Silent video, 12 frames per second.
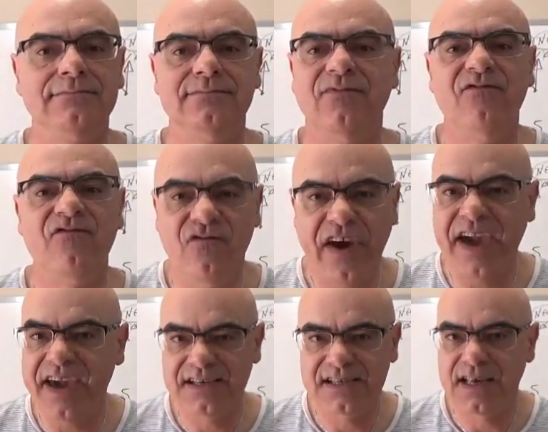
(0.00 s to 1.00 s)

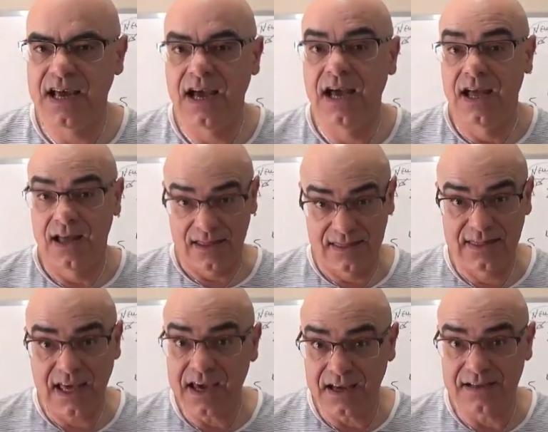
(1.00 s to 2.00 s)
face
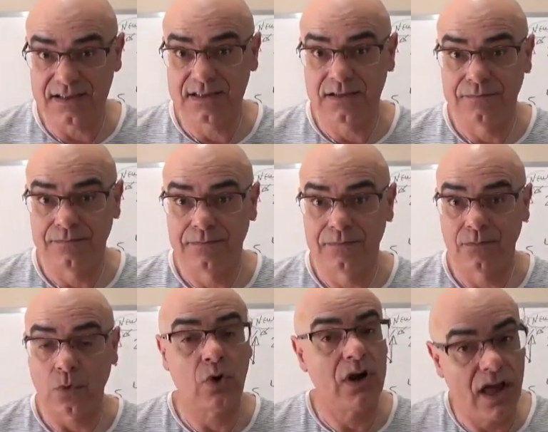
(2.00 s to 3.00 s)
things,
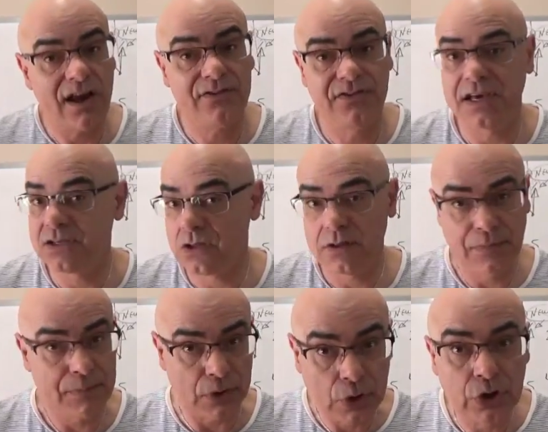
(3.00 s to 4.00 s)
or a lot of things other
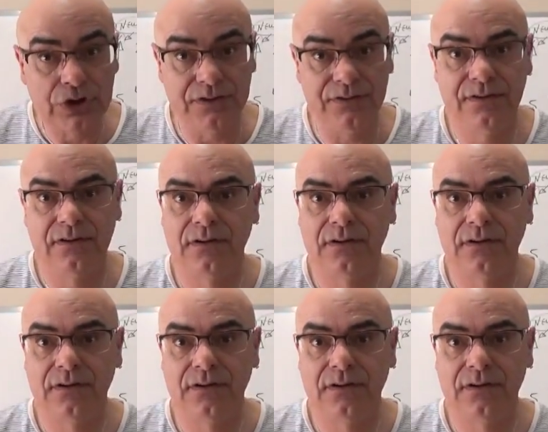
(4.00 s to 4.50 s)
people couldn't.